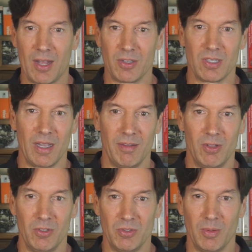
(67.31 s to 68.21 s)
outside of
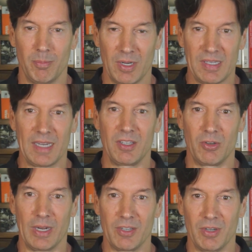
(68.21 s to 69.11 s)
those protected
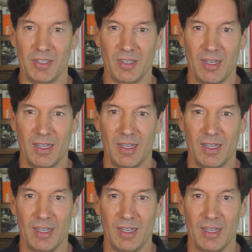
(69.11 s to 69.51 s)
directories,